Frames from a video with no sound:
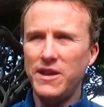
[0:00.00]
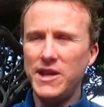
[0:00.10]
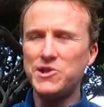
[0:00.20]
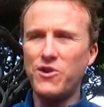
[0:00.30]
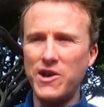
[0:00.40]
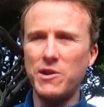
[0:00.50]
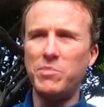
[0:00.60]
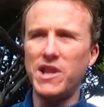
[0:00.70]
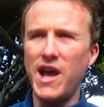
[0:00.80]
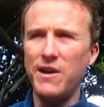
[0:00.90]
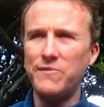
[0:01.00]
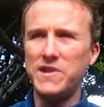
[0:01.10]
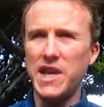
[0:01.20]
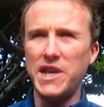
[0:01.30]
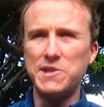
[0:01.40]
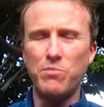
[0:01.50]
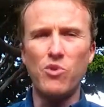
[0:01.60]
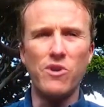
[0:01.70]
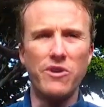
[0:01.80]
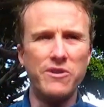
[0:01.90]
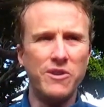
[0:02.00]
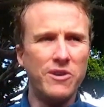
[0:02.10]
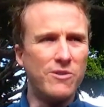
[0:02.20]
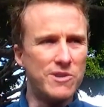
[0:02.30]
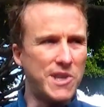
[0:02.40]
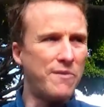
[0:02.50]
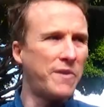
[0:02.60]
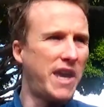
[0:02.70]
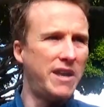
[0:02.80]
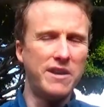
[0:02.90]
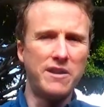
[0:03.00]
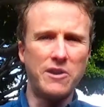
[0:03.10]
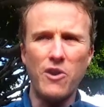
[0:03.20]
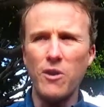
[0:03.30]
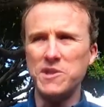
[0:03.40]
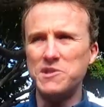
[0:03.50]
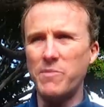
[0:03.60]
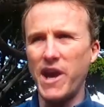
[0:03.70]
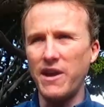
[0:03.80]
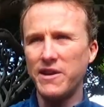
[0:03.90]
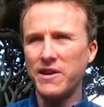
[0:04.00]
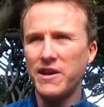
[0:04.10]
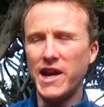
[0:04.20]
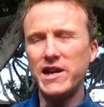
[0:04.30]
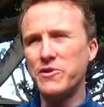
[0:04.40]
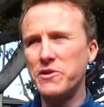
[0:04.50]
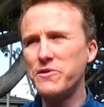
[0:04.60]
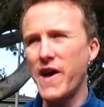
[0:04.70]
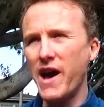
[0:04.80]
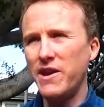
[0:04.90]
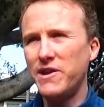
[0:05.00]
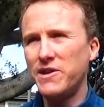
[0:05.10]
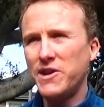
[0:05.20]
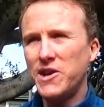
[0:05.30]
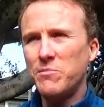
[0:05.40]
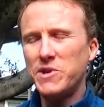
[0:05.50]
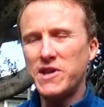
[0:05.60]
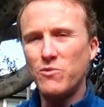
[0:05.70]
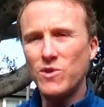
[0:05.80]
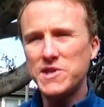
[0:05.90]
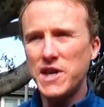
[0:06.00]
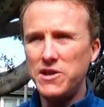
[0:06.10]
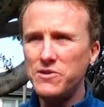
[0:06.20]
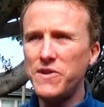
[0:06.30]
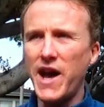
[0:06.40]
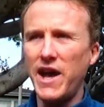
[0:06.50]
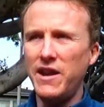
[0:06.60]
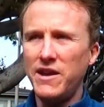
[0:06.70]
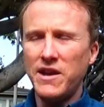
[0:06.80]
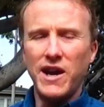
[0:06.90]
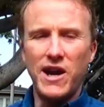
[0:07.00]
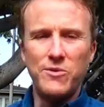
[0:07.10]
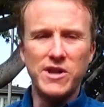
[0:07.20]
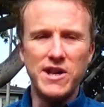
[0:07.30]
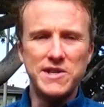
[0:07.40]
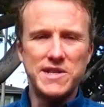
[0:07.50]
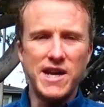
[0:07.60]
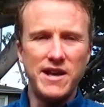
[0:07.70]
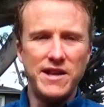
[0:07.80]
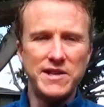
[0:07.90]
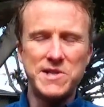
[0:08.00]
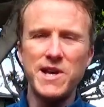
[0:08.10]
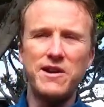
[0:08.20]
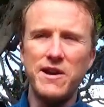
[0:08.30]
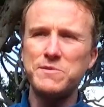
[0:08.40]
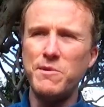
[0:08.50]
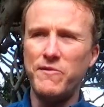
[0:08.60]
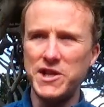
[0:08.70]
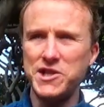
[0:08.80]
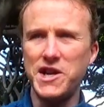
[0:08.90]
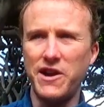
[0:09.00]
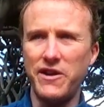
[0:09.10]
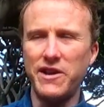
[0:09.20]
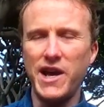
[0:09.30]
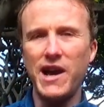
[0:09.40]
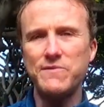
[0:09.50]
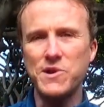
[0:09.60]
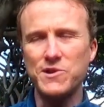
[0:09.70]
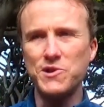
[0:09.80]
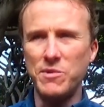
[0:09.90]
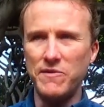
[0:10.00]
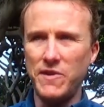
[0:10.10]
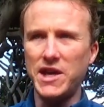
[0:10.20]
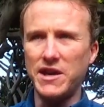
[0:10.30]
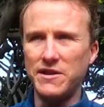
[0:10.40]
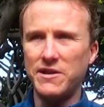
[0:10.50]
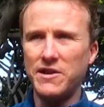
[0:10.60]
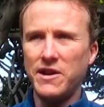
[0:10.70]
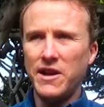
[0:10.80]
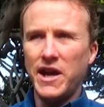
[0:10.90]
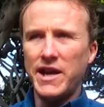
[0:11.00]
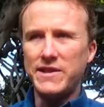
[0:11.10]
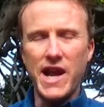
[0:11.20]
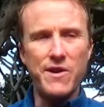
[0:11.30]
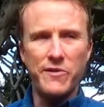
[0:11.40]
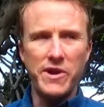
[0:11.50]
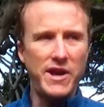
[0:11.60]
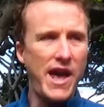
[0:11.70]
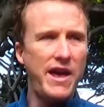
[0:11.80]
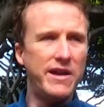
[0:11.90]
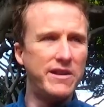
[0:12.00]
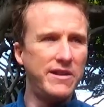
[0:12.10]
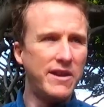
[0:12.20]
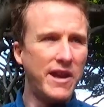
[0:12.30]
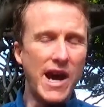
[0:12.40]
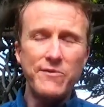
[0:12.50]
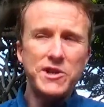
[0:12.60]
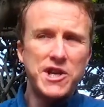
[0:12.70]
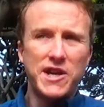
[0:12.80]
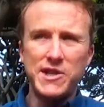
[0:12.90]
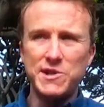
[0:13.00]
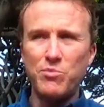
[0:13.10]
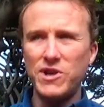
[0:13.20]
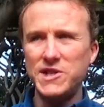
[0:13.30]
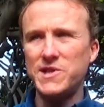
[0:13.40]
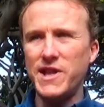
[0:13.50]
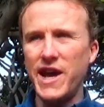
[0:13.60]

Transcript: he's ground up alive the day he's born or suffocated in a garbage bag. I never knew that. But then once I knew that, I realized it's not enough to be vegetarian. I have to also be vegan And then every hen, every chicken that's born into